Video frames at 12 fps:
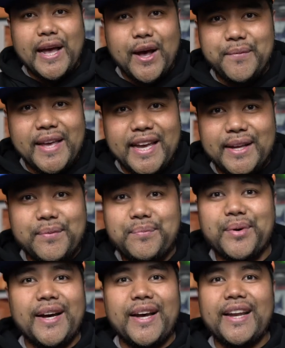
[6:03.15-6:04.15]
now, man.
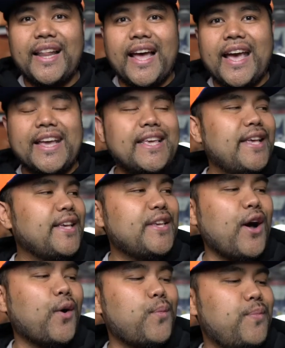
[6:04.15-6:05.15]
But like,
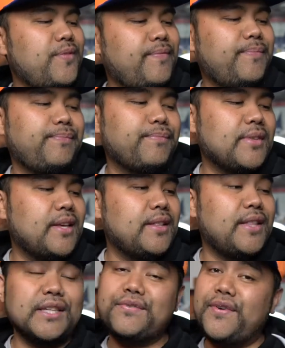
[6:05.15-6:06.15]
yo,
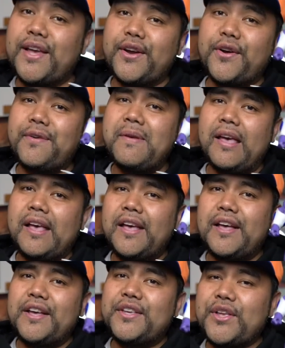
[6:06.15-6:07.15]
this figure,
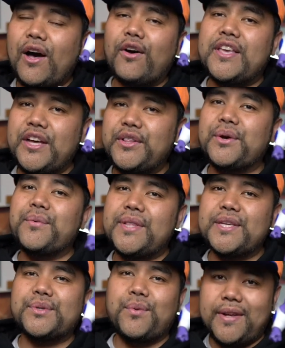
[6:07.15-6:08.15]
y'all killed it with
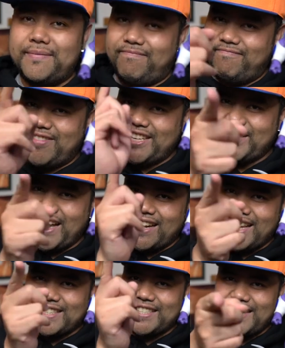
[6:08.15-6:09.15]
this one. Shout
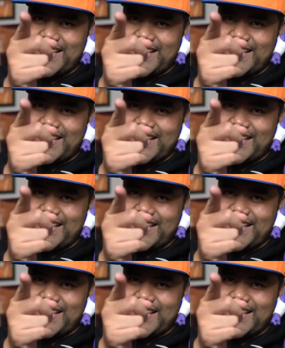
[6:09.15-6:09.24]
outs to